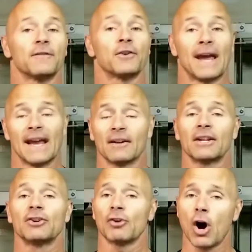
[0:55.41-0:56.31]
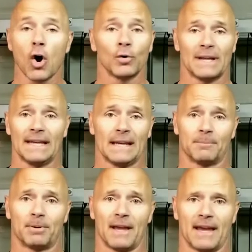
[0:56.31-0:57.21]
if you're handling your own
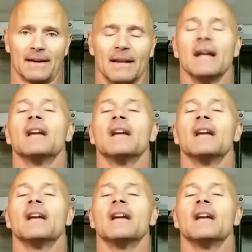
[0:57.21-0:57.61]
eating plan.